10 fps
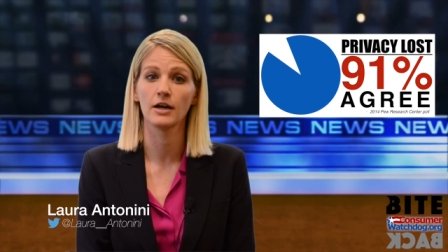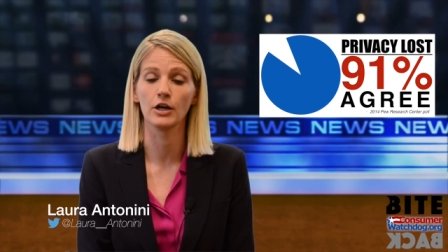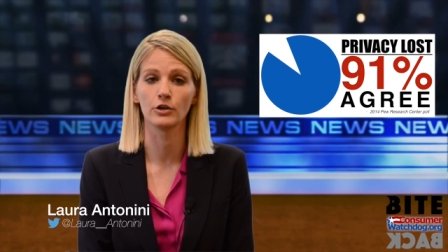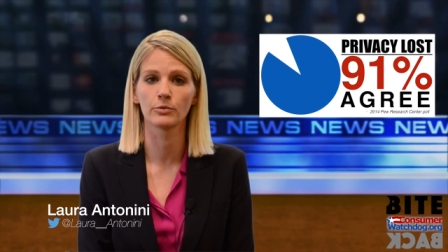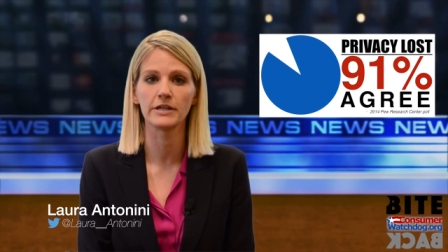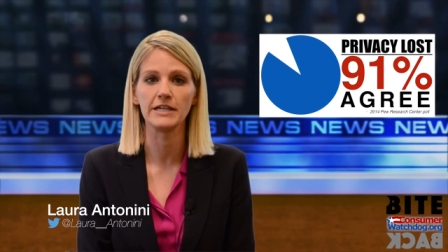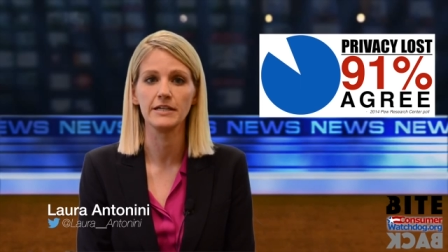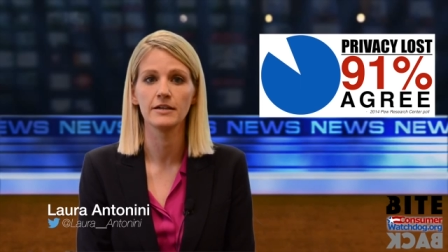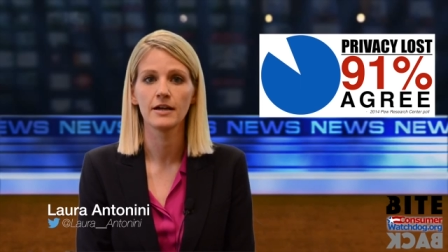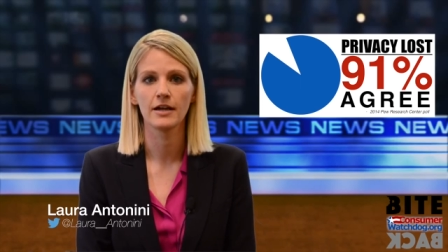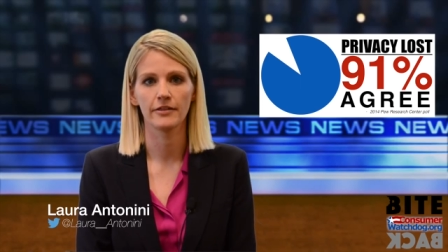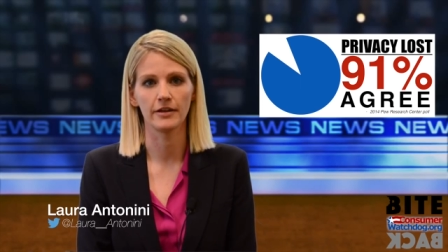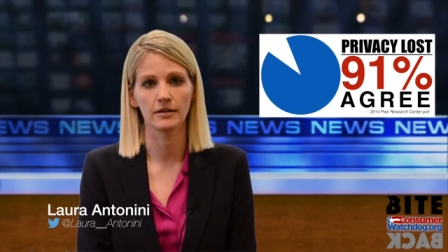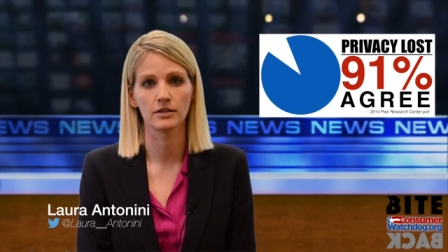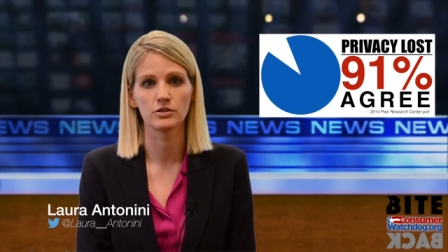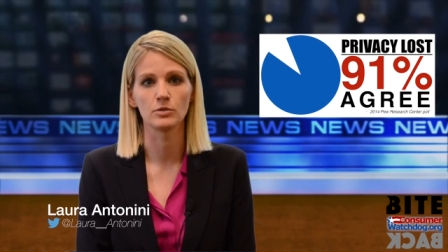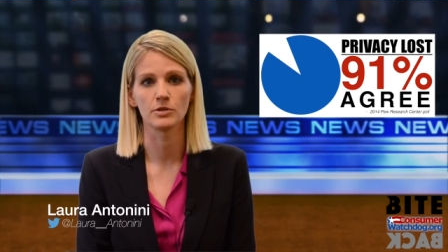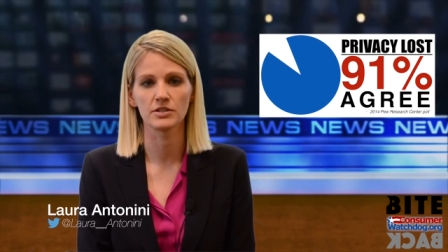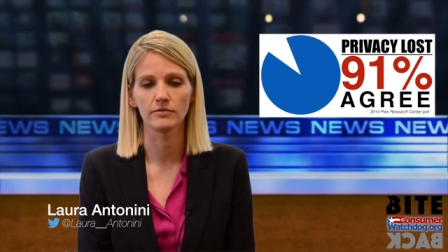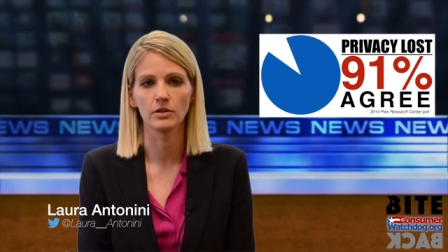agreed that
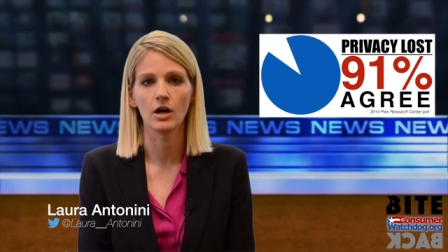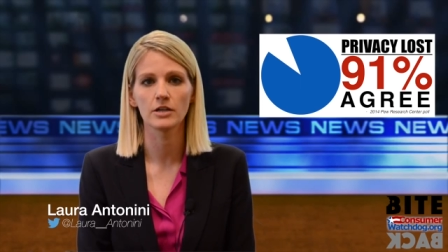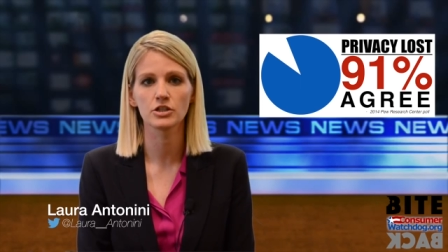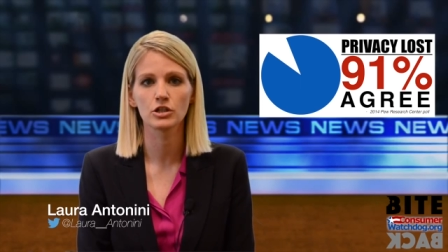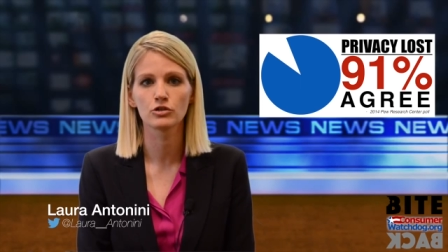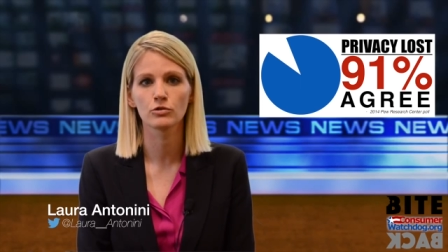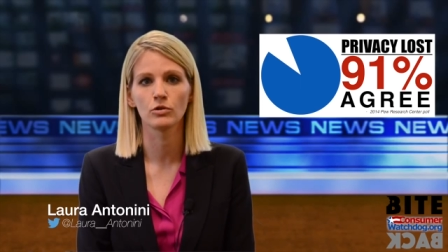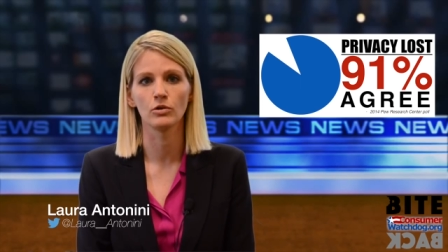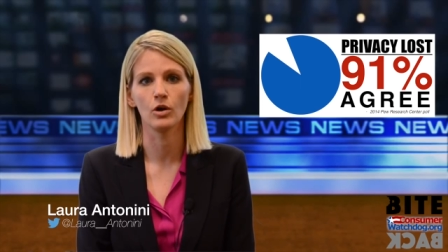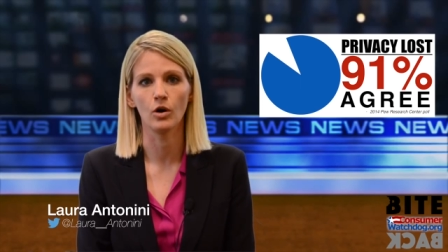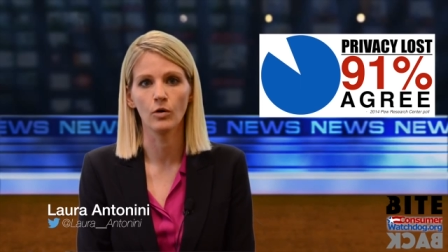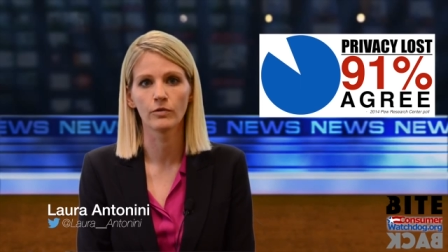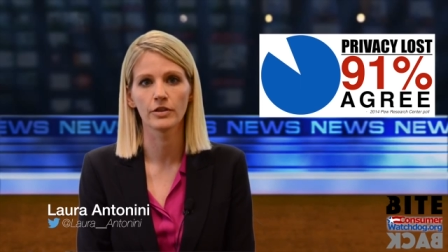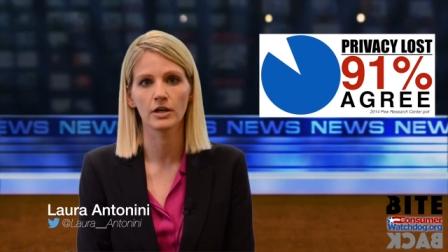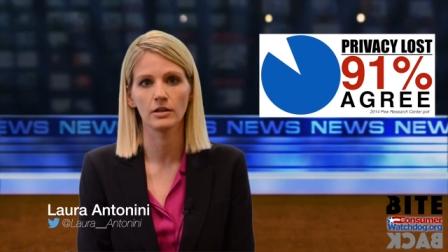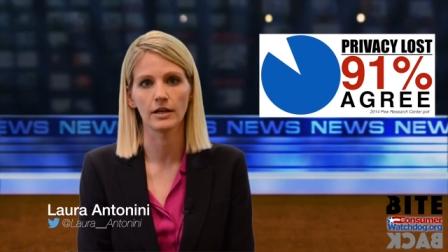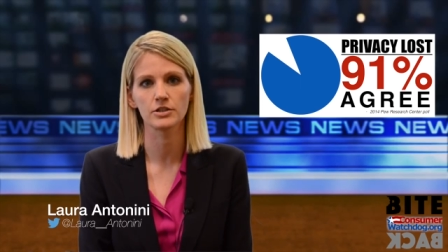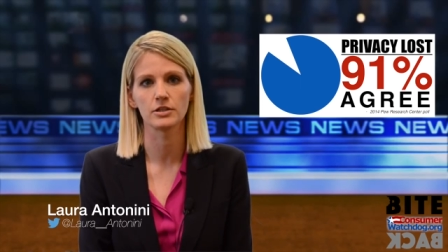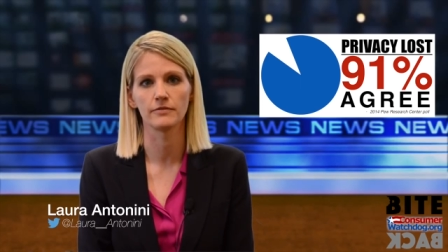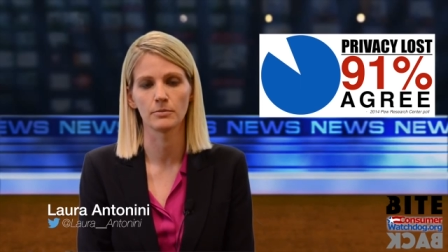consumers have lost control over the
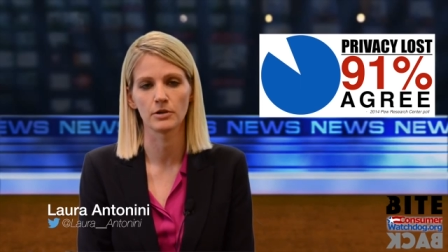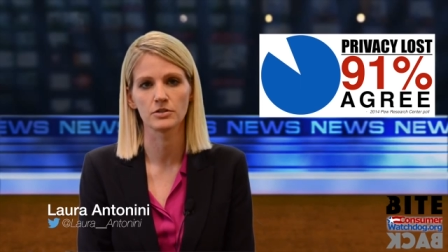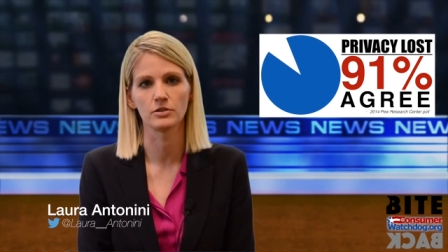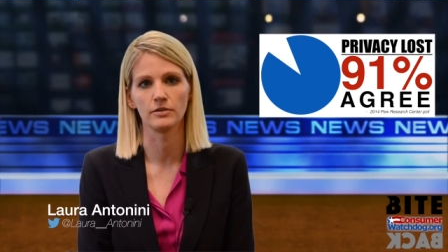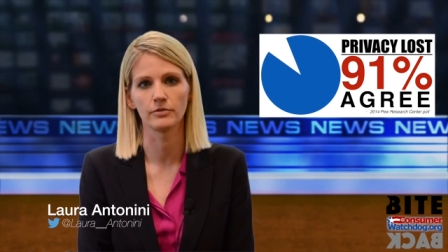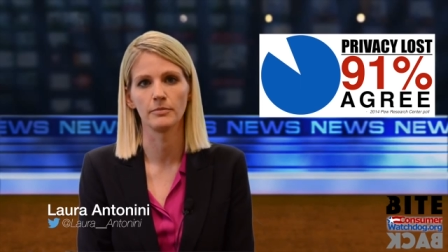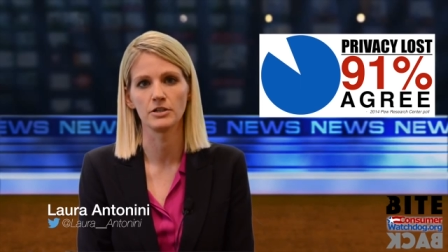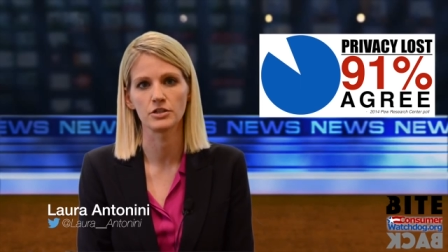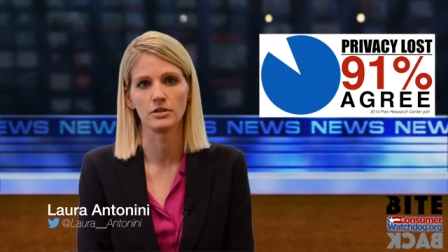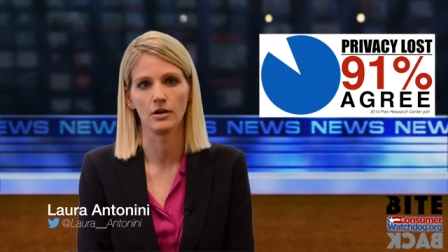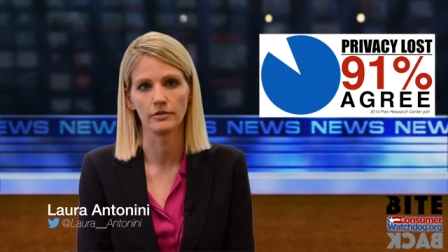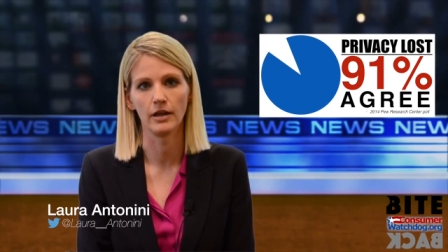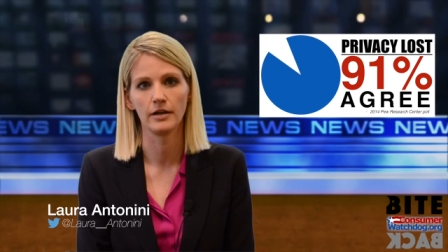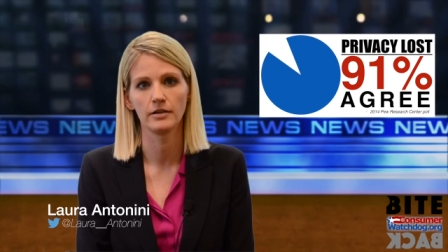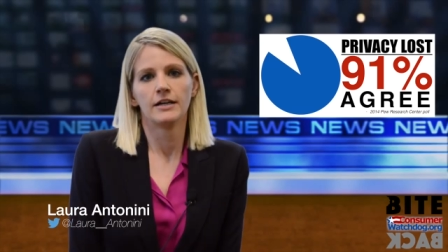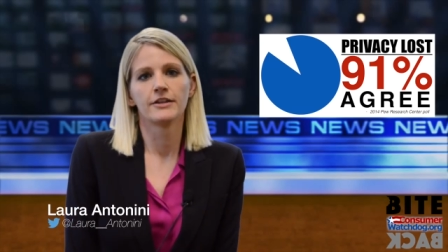collection of their personal information online.